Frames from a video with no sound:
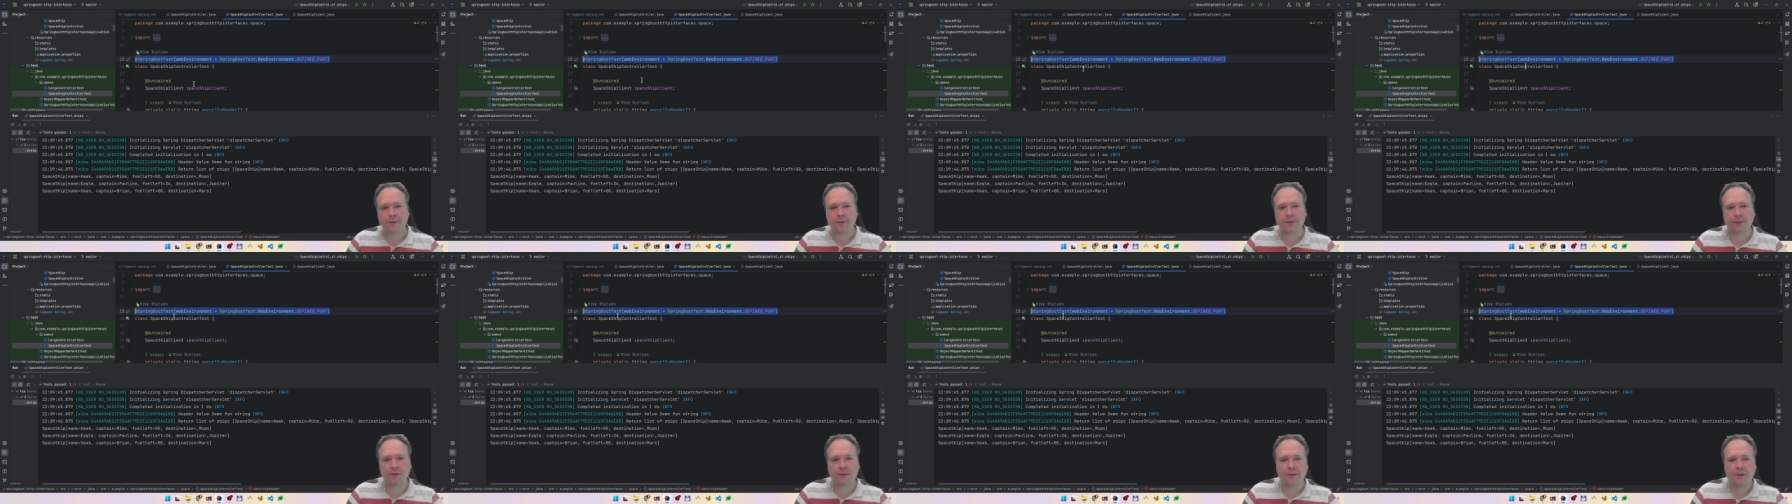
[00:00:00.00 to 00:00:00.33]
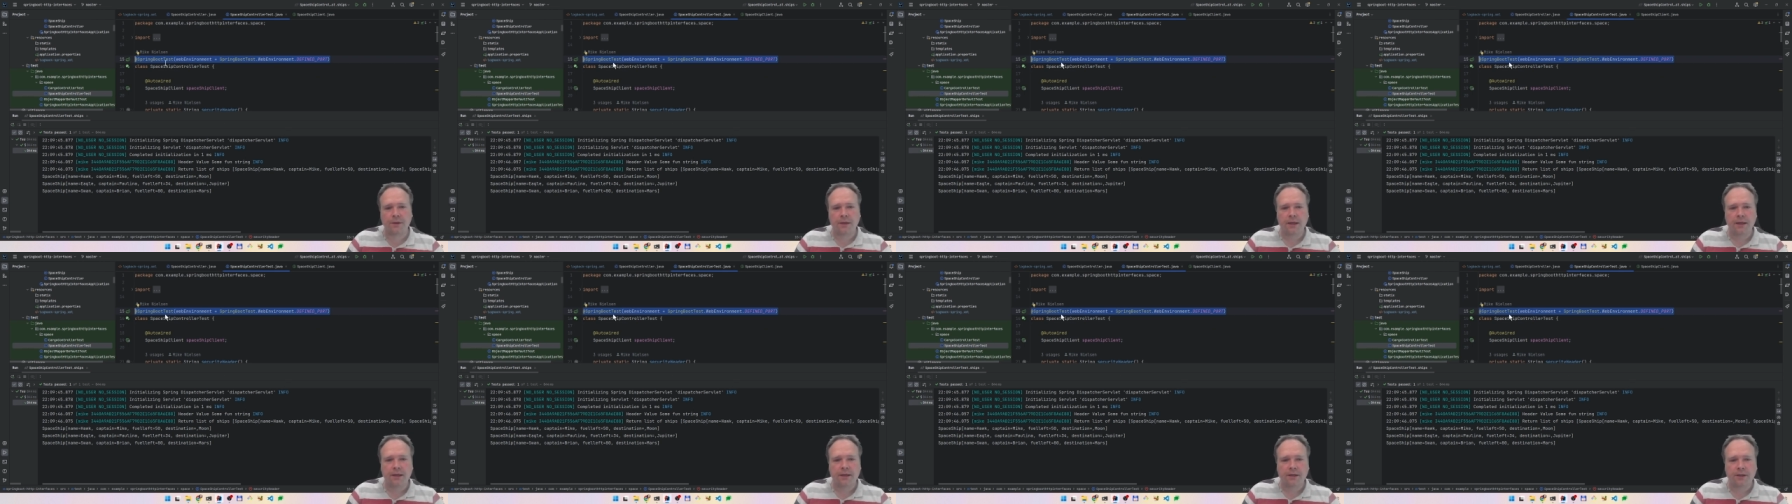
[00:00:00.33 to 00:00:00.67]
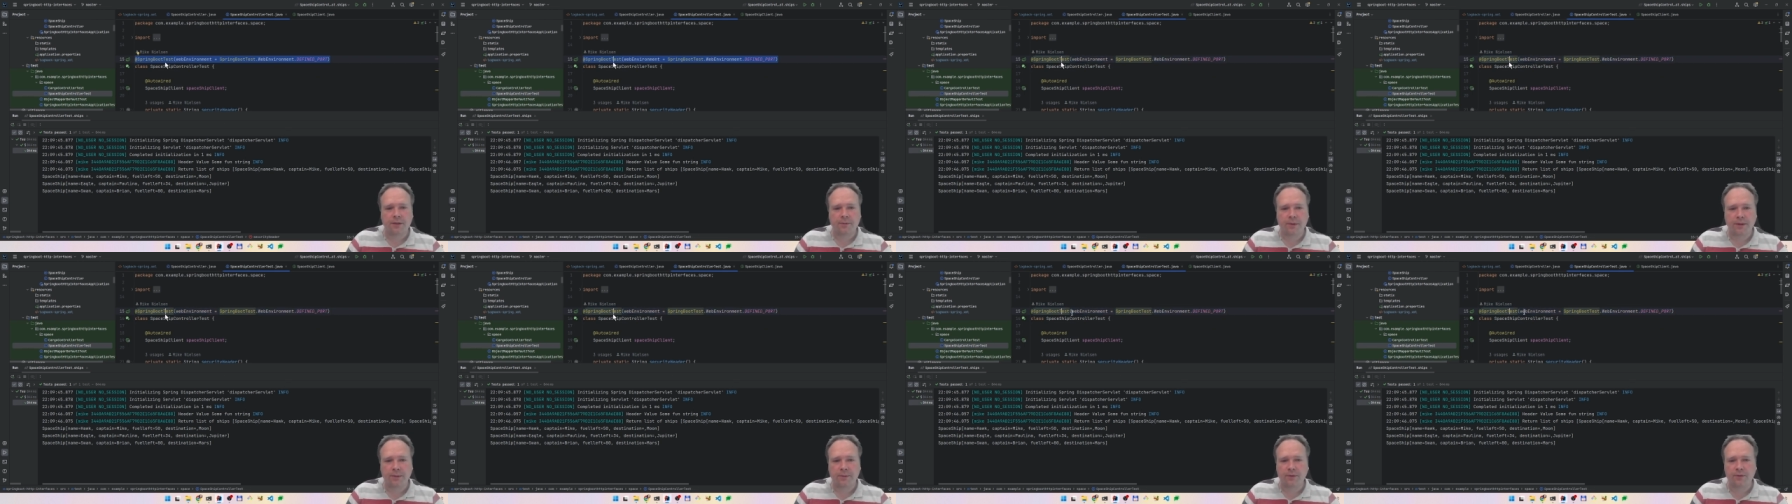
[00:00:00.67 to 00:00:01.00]
So
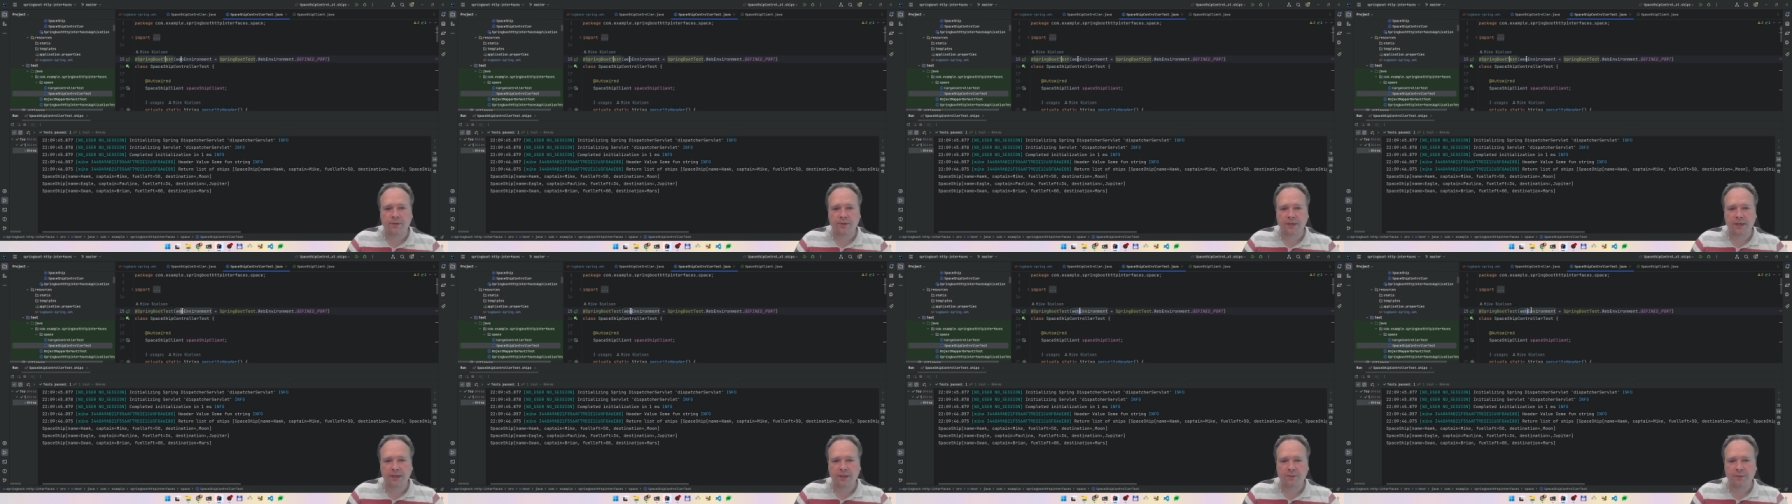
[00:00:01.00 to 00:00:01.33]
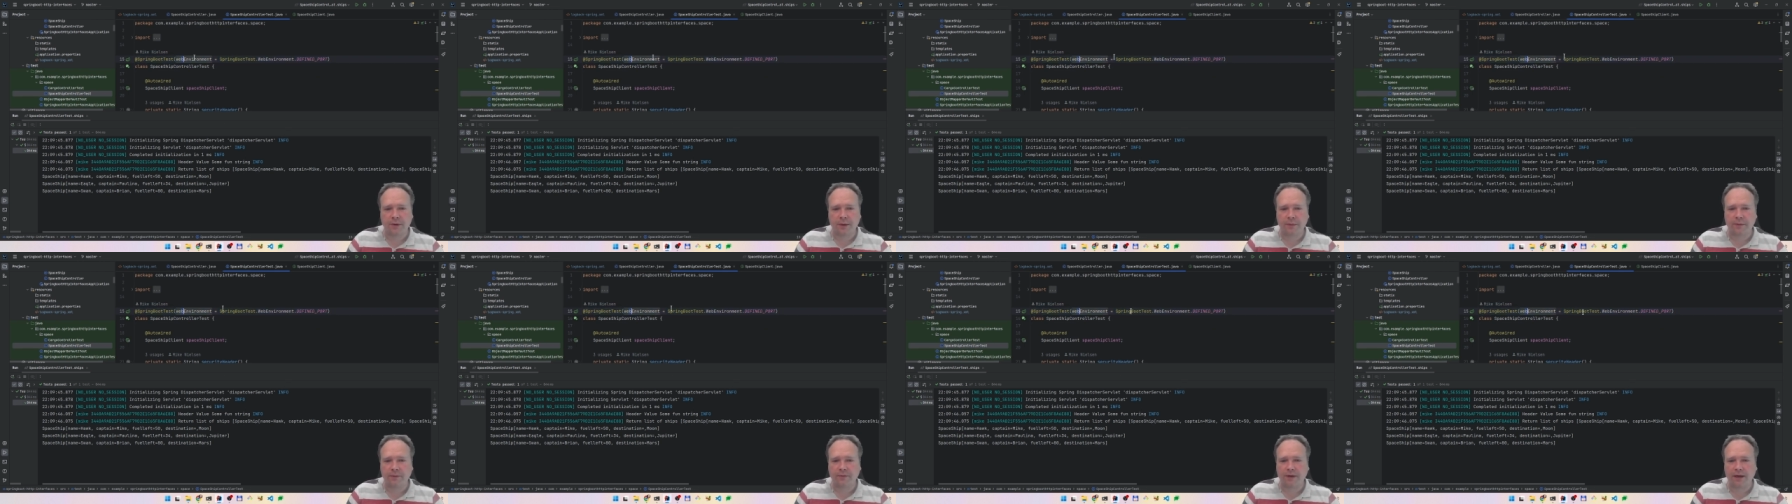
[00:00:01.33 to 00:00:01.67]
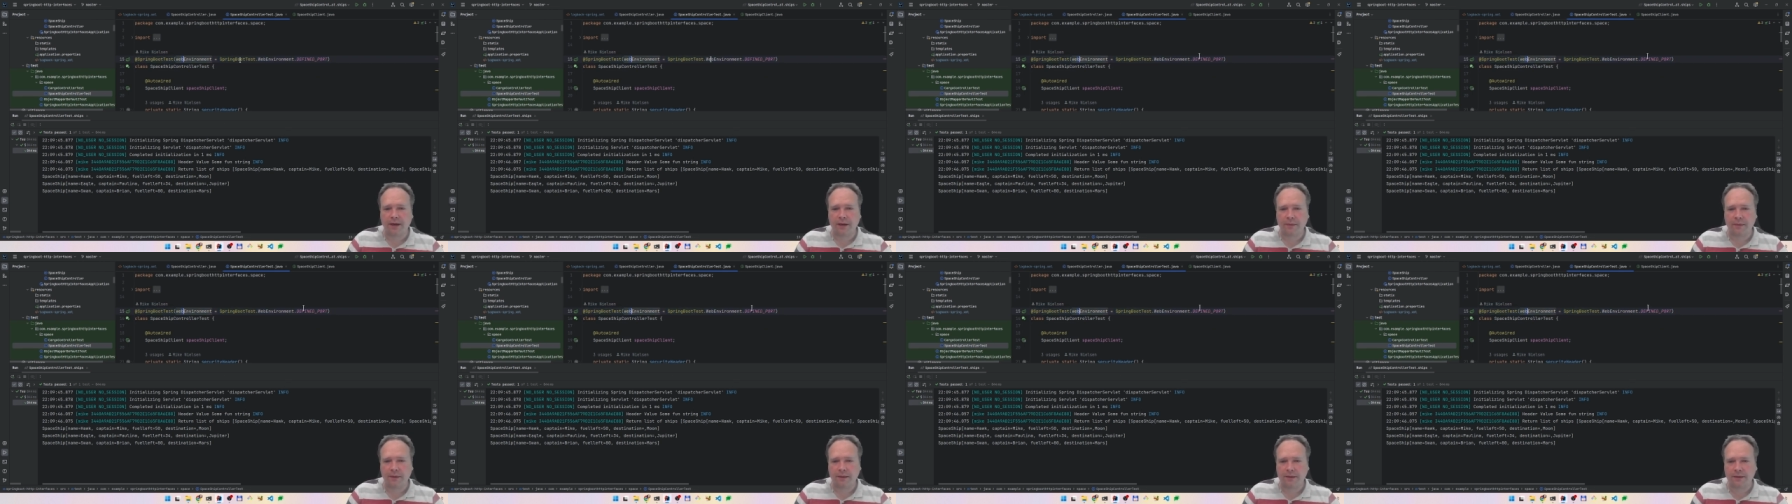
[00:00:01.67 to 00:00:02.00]
Spring Boot says web
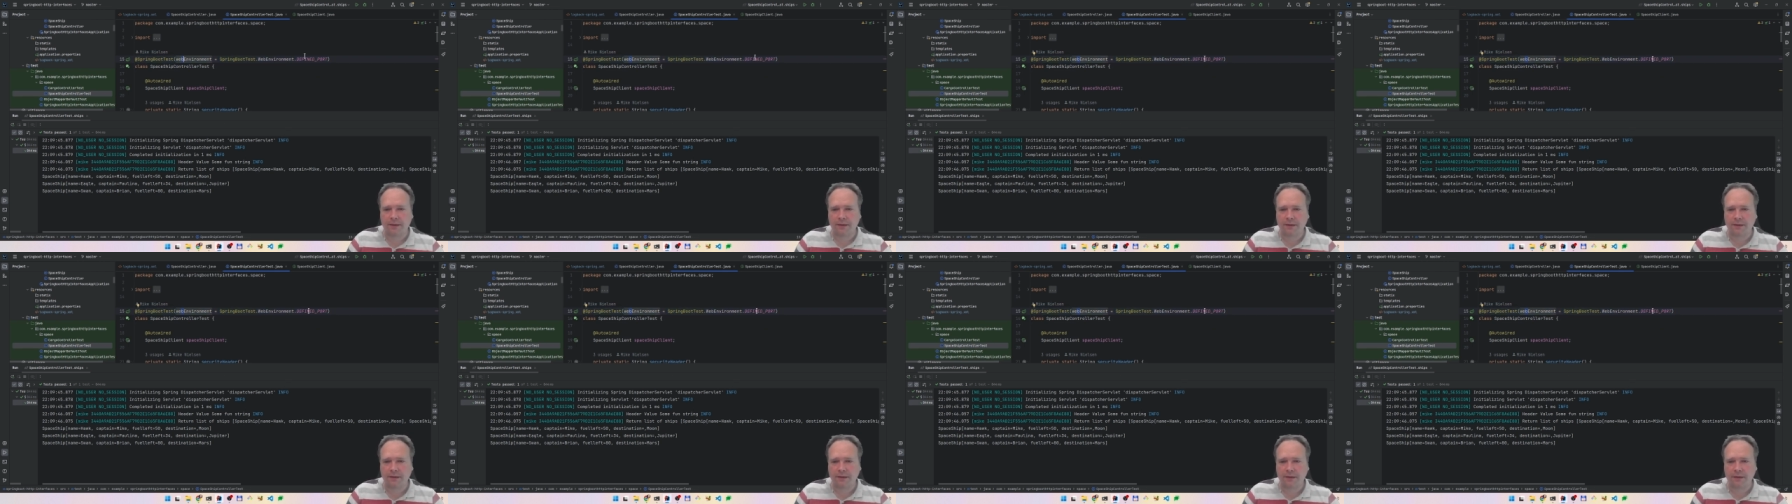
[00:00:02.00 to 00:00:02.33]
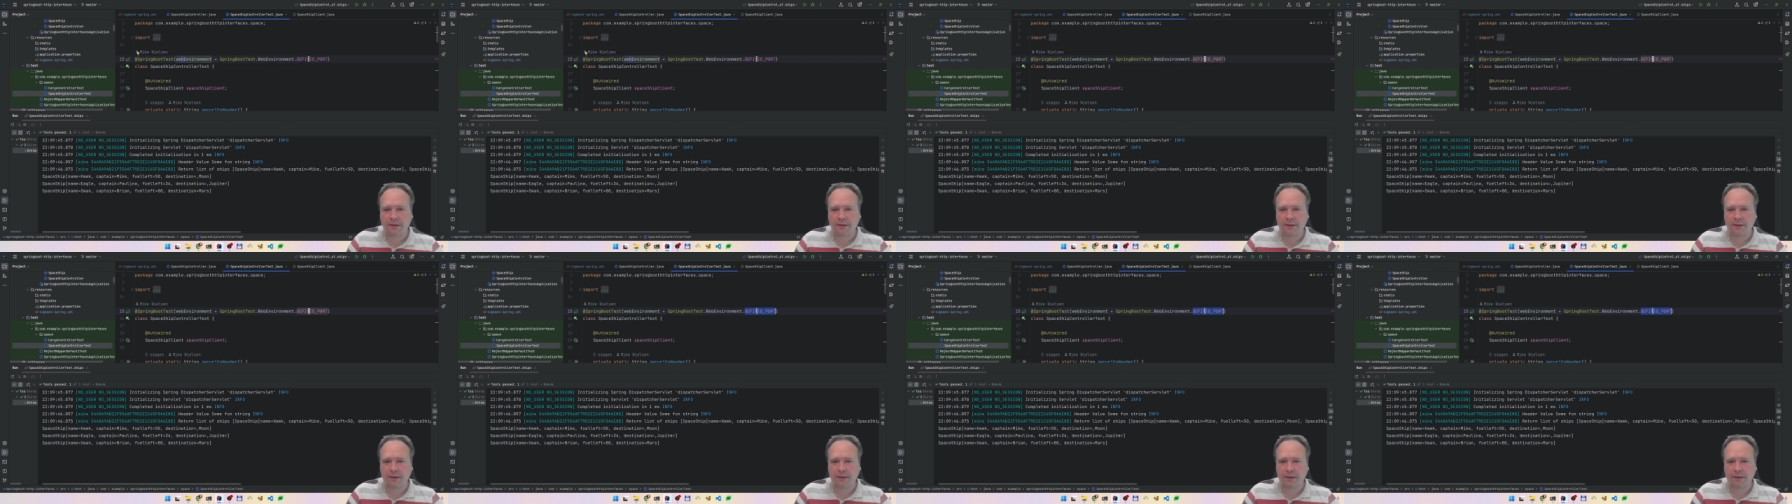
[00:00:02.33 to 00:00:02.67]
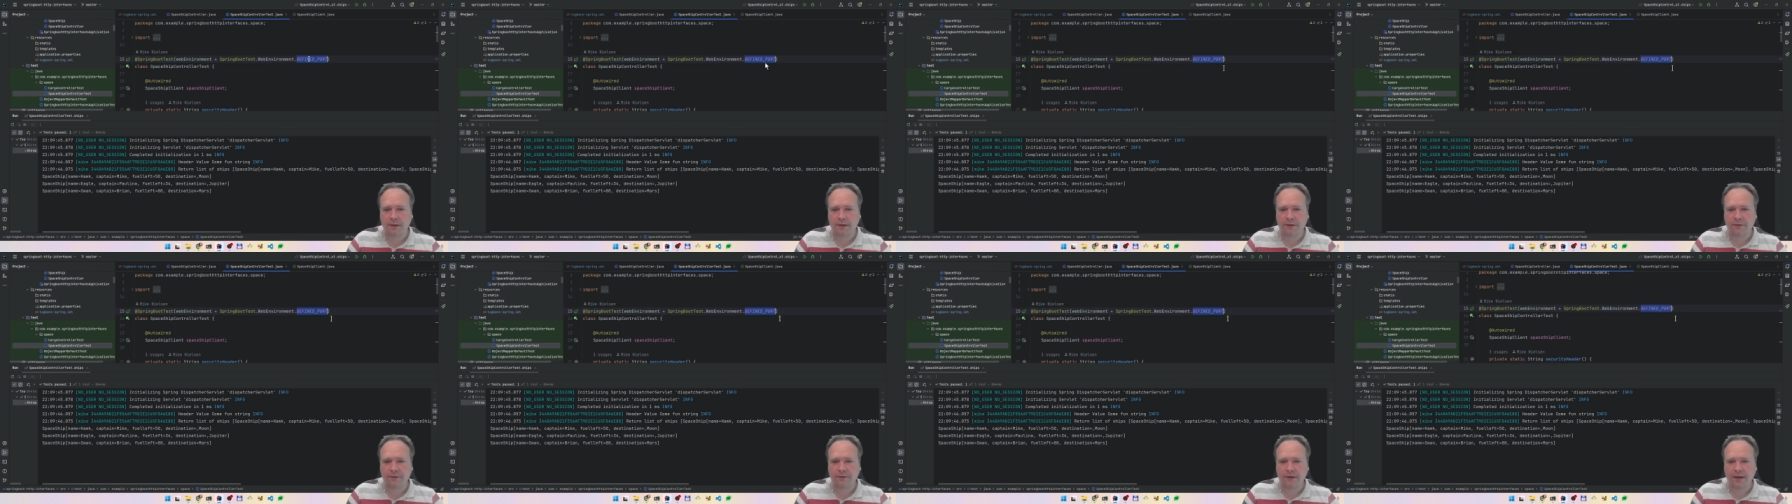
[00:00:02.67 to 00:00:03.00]
environments
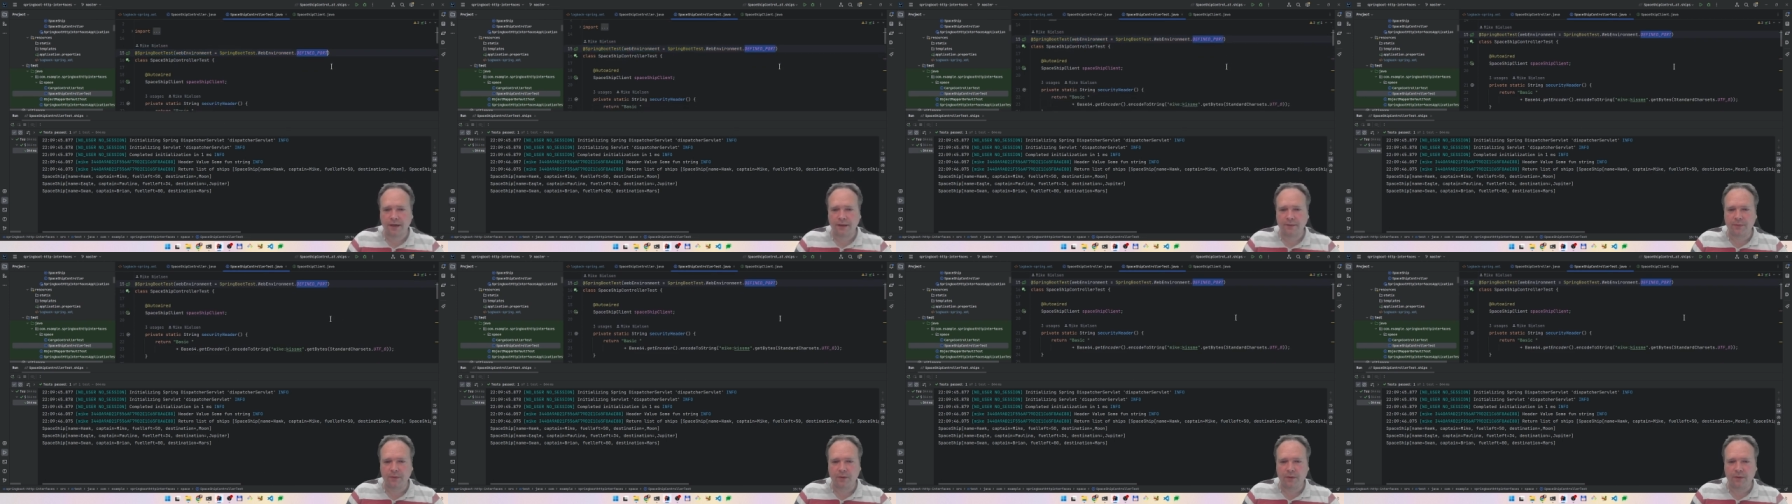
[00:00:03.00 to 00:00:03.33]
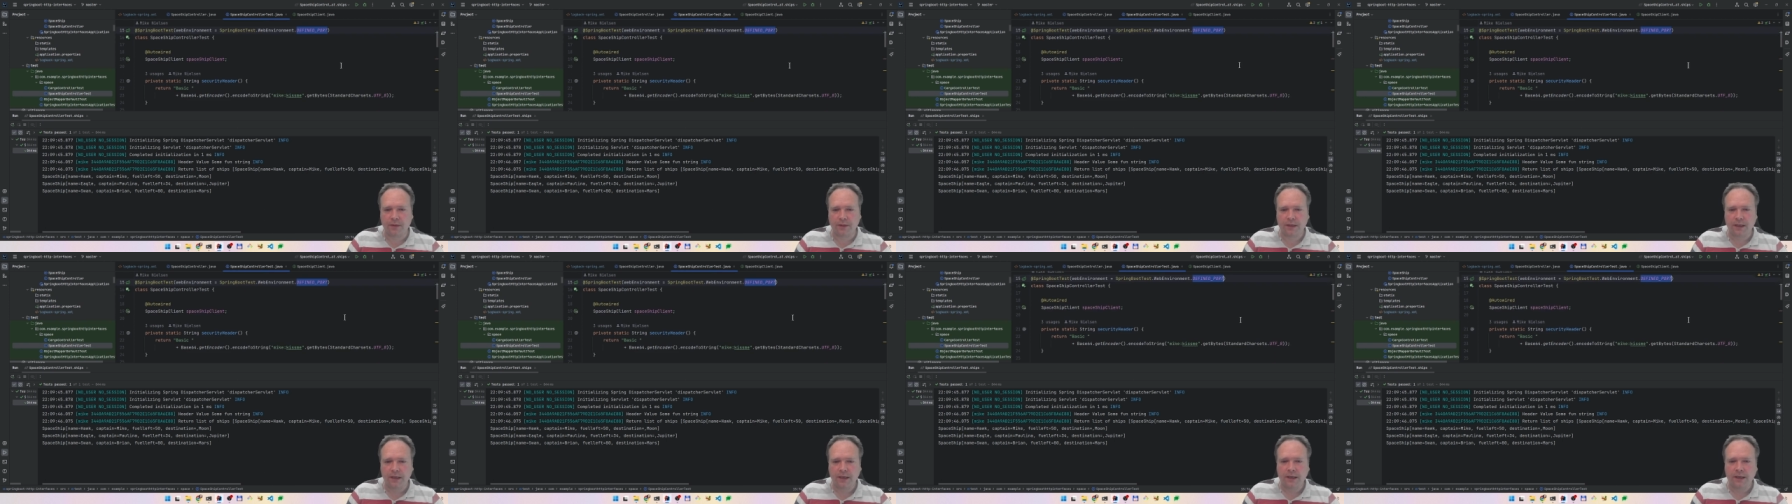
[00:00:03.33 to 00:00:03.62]
uh, define port.